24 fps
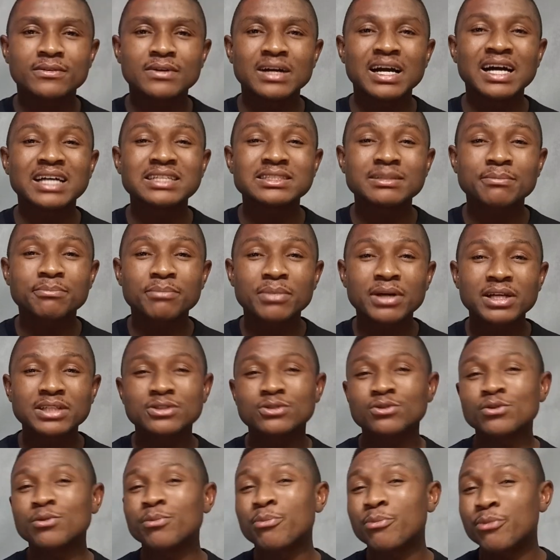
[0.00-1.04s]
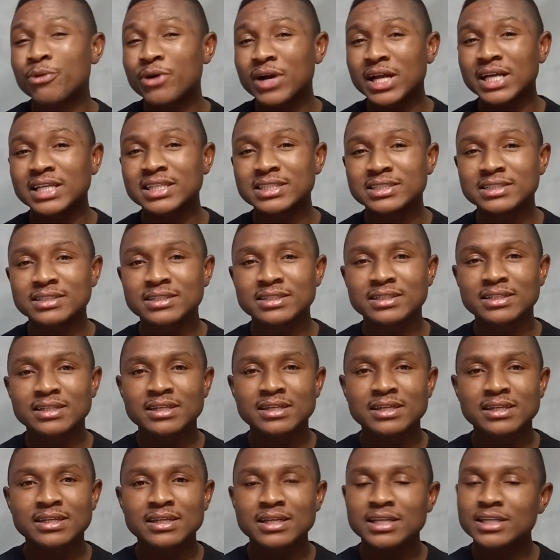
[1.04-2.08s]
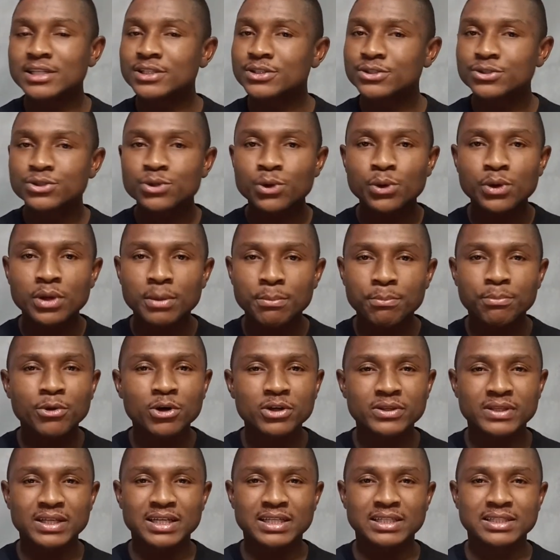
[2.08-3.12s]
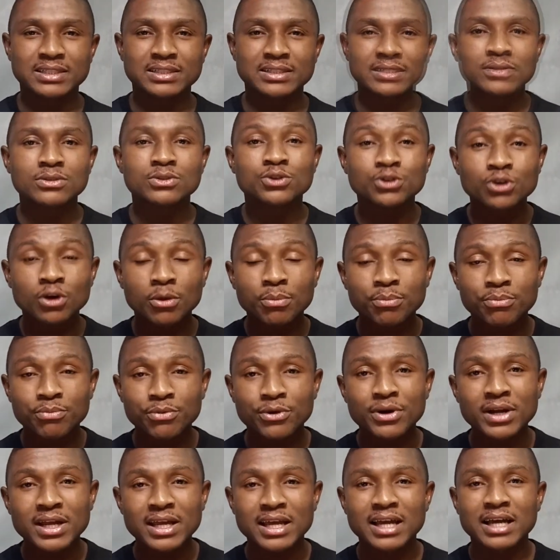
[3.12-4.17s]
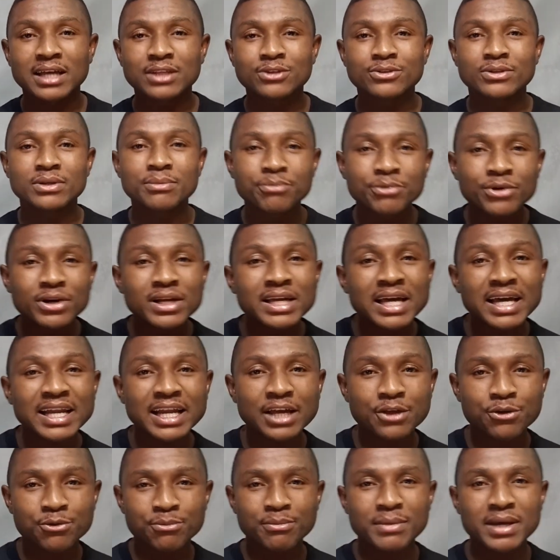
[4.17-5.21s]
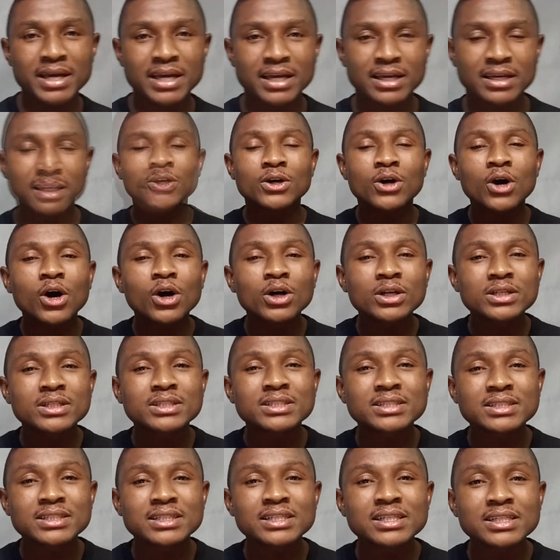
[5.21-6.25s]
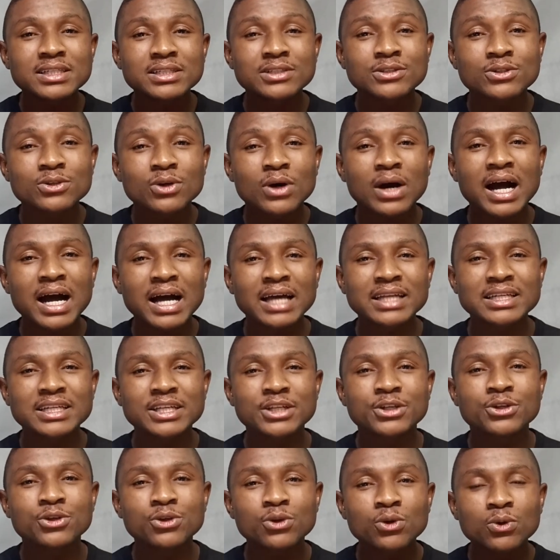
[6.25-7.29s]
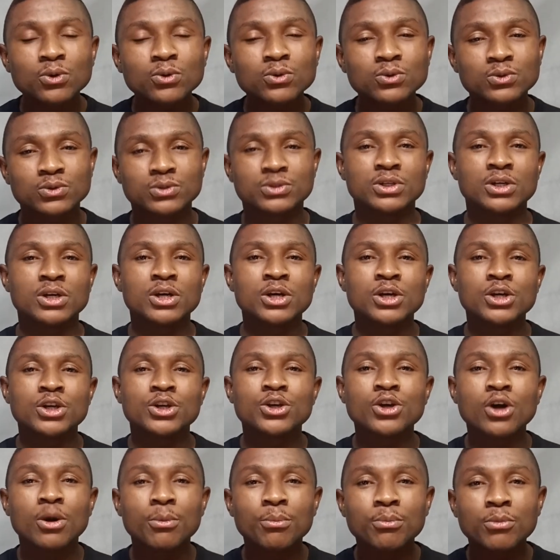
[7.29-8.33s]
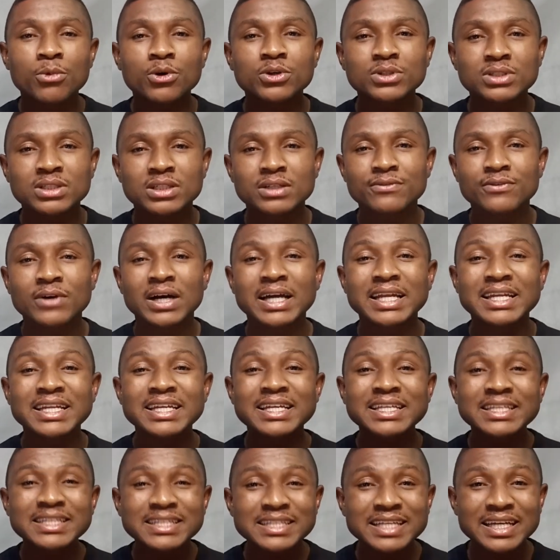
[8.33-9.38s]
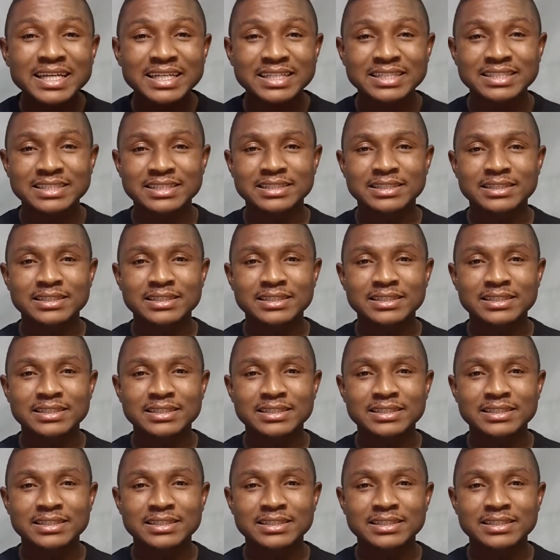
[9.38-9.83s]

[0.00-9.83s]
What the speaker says: as a person who prays is so important to your prayer, to the prayer that you make. God sees your heart. He knows your motive and intent.